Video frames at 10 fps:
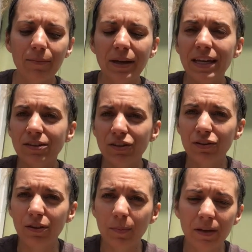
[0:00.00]

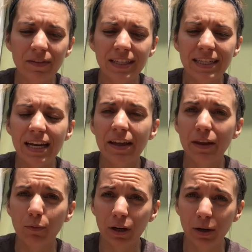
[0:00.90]
into the PVC, and
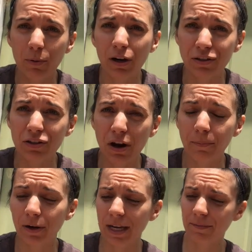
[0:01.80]
then we're gonna put our
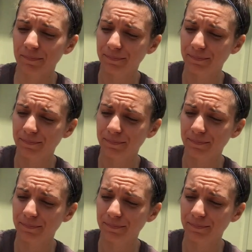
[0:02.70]
stopper in.